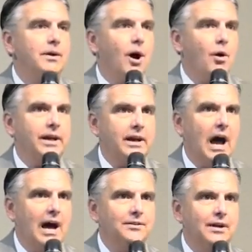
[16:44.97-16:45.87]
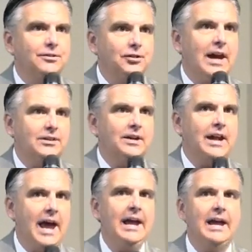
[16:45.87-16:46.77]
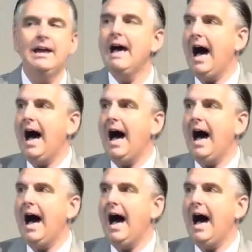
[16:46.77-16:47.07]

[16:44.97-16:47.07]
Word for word: on to God's unchanging hand,